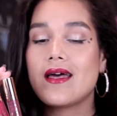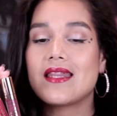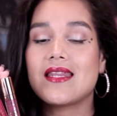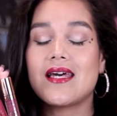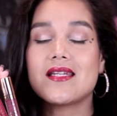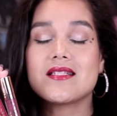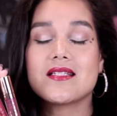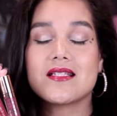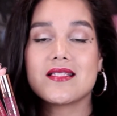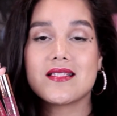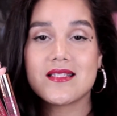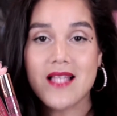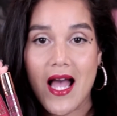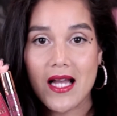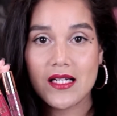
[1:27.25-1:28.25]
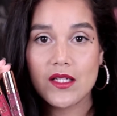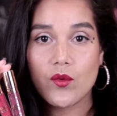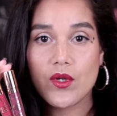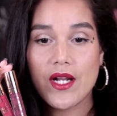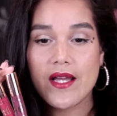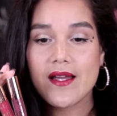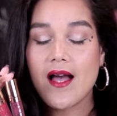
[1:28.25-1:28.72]
That is exactly
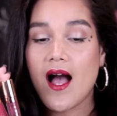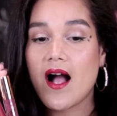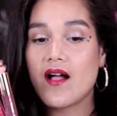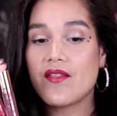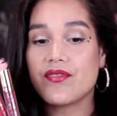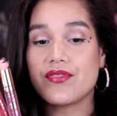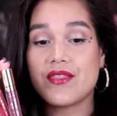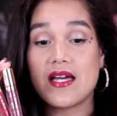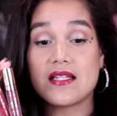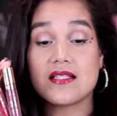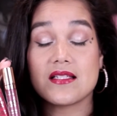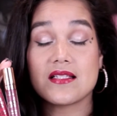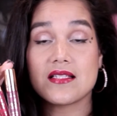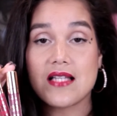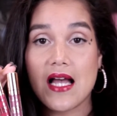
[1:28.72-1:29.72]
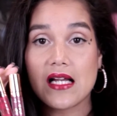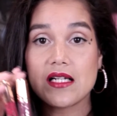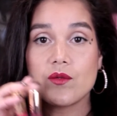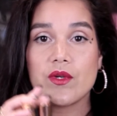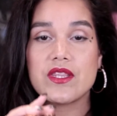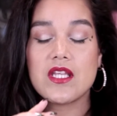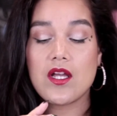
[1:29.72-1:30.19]
what I got. That is exactly
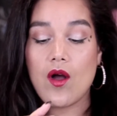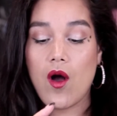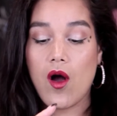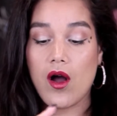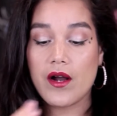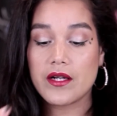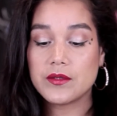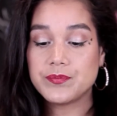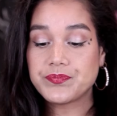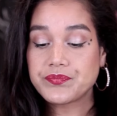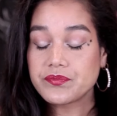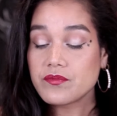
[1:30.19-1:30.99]
what they are.